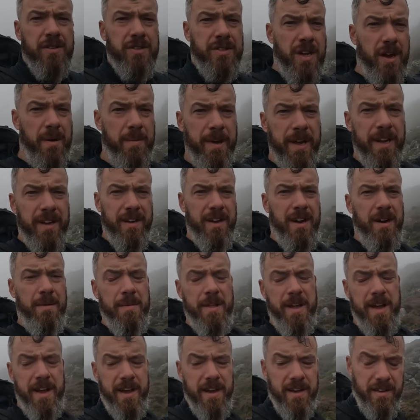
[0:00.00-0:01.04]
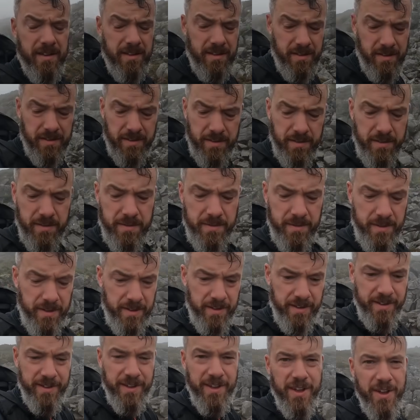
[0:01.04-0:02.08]
summit up there.
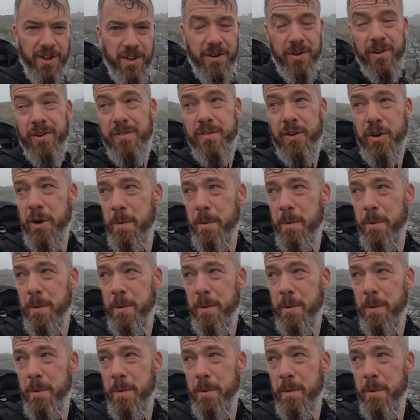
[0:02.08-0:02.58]
Not even